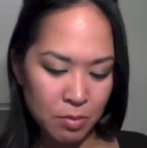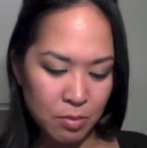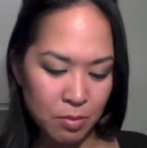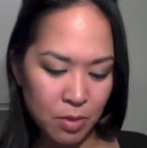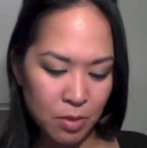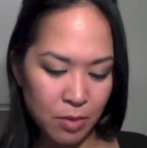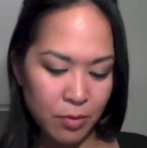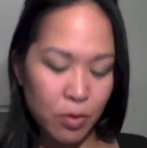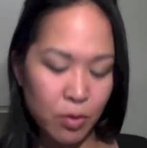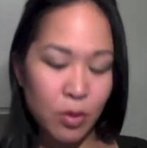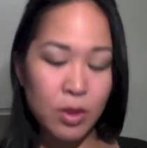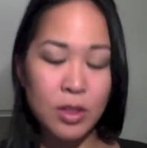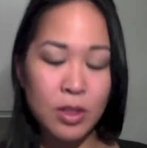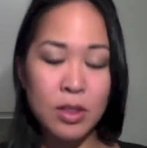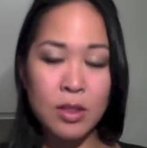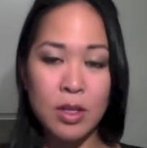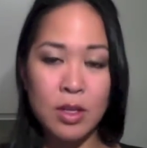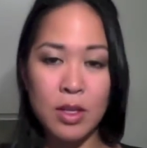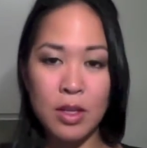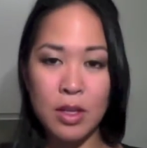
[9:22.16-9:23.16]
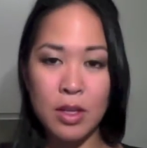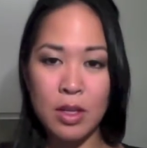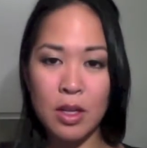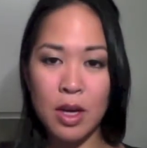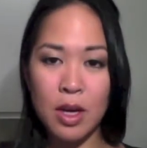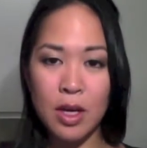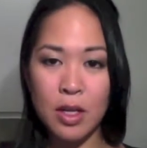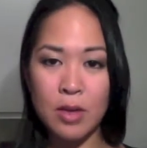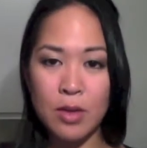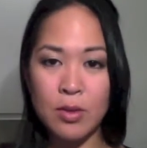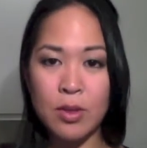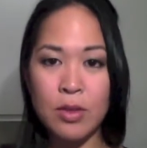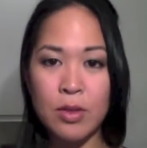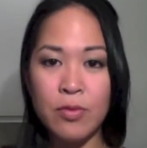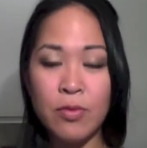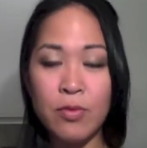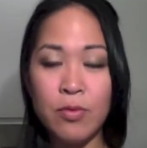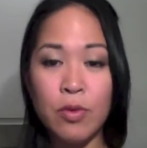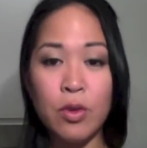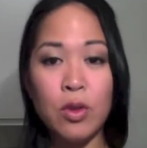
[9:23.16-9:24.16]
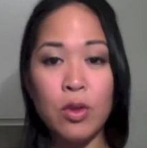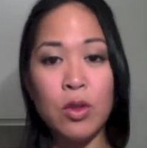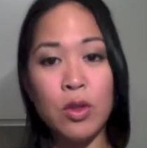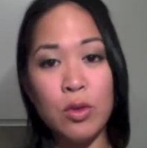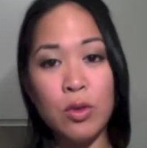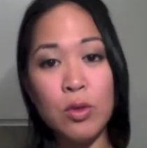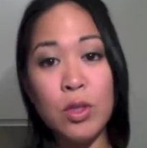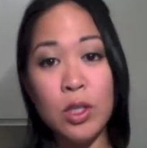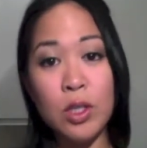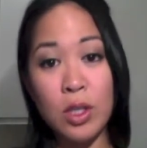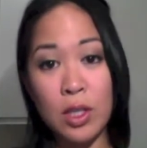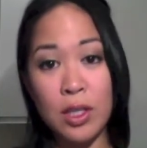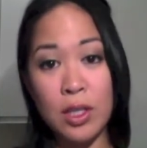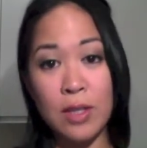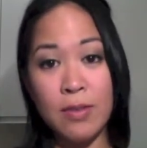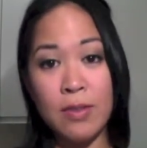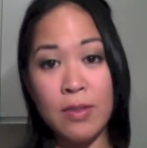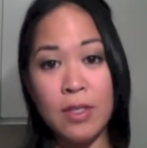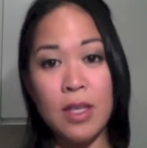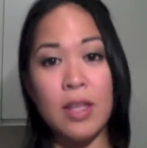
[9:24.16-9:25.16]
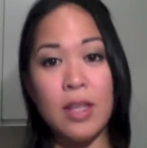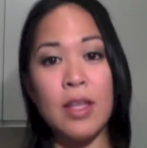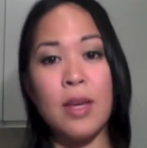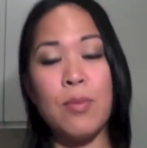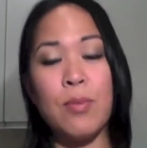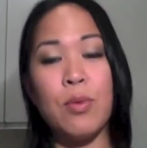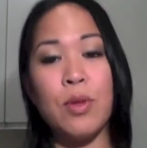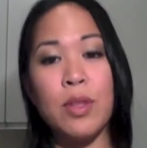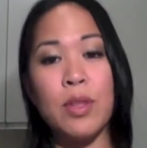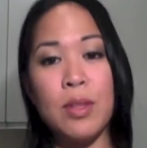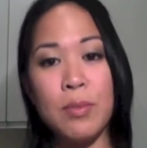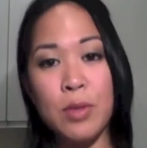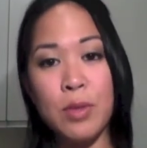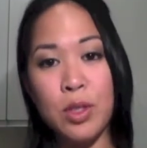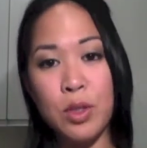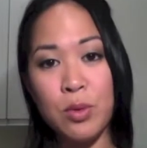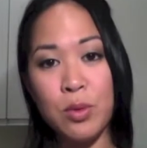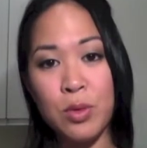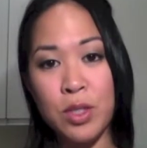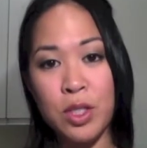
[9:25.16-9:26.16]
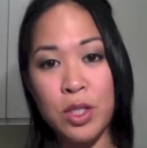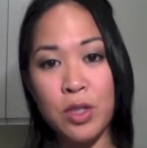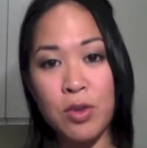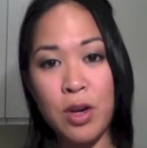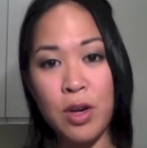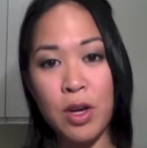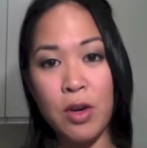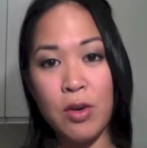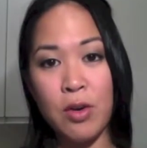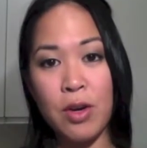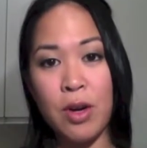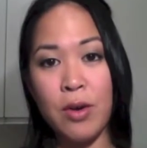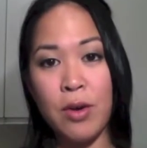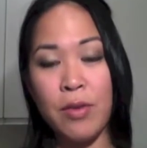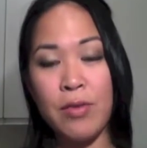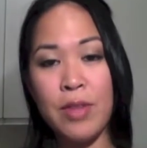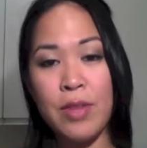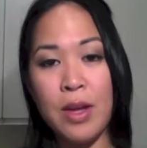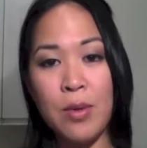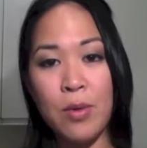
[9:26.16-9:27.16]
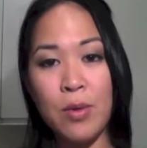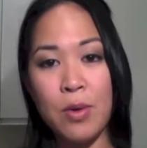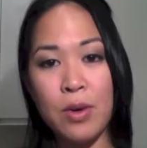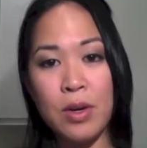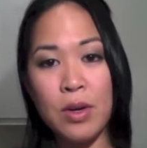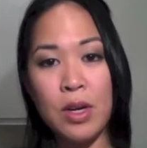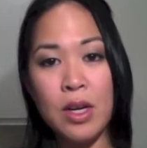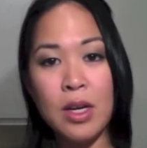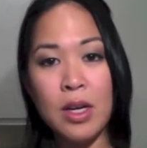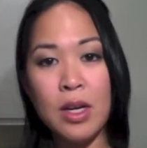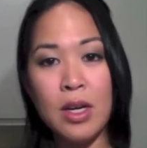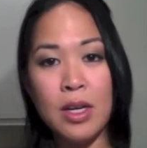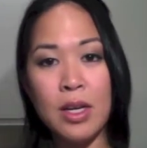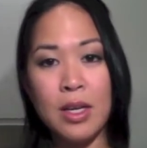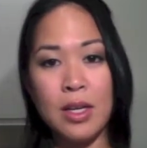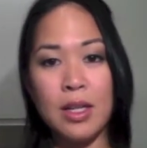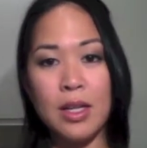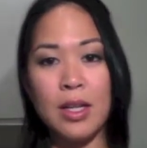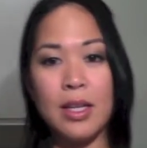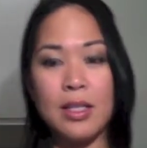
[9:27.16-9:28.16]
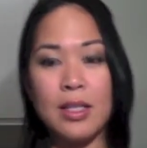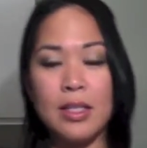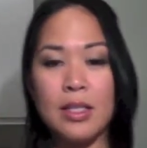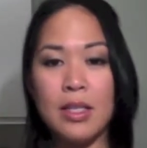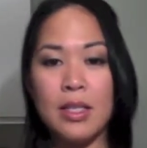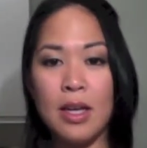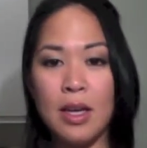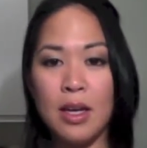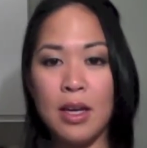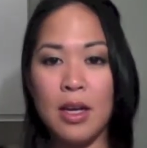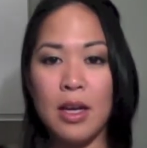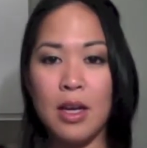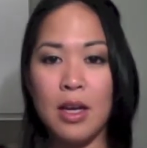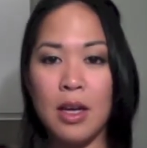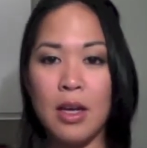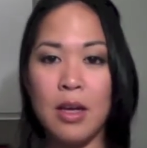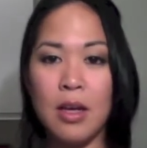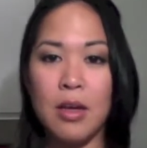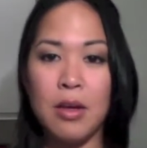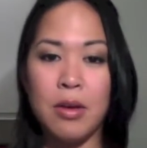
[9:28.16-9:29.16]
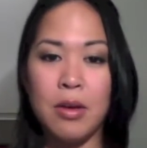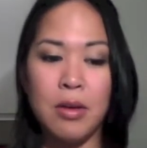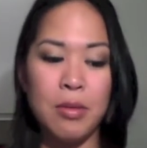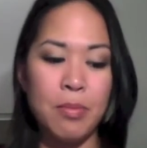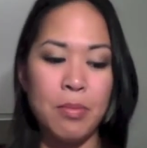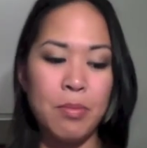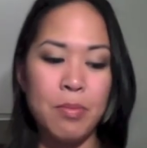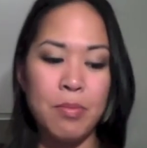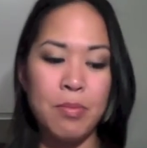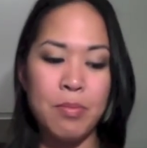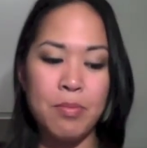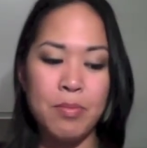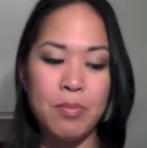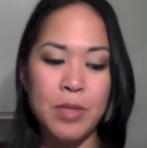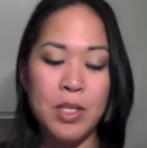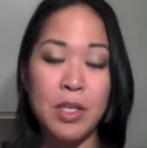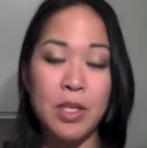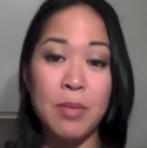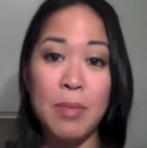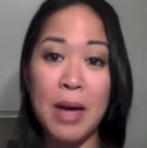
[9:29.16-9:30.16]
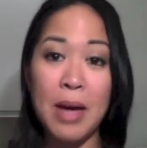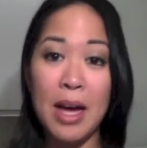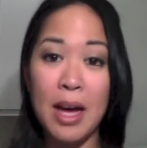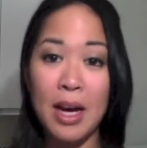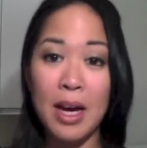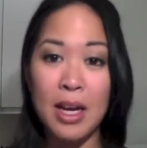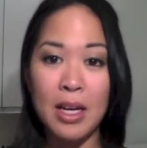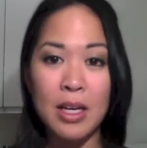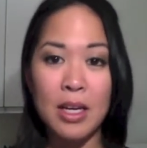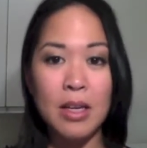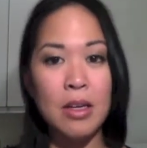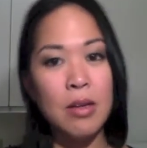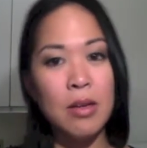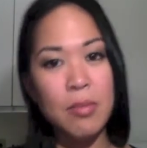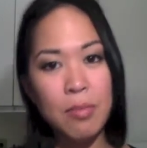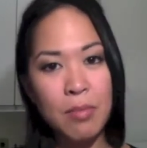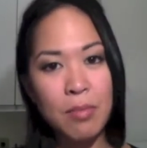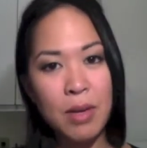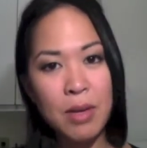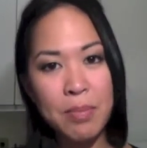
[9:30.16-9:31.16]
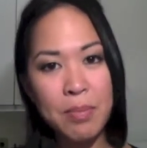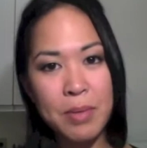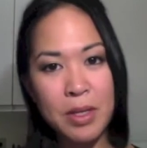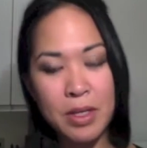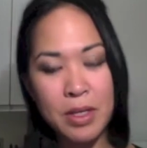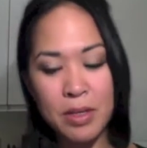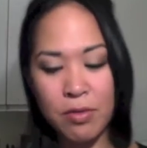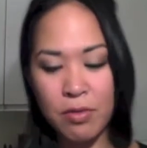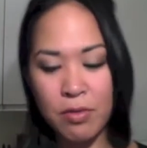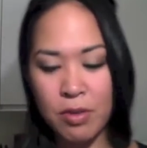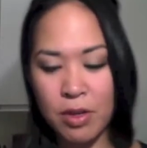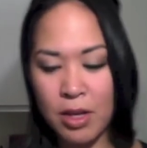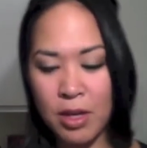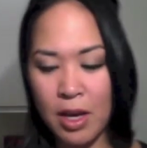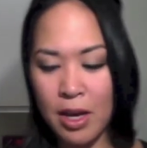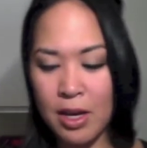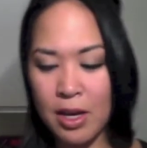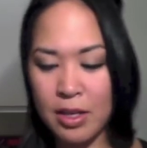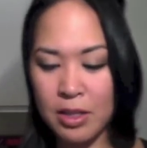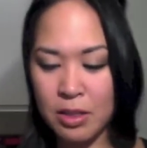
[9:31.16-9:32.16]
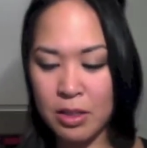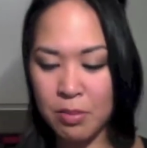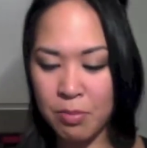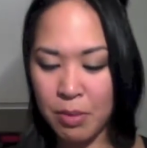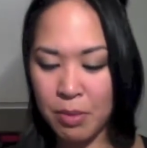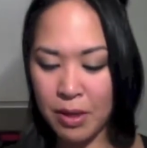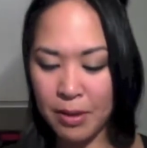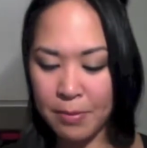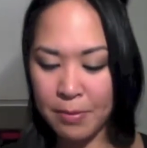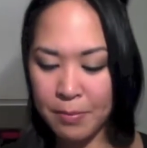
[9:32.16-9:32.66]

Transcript: Of course, I use full loose leaves and they put them into a strainer. Now, if they were in, let's say, a tea bag, might be a different case, but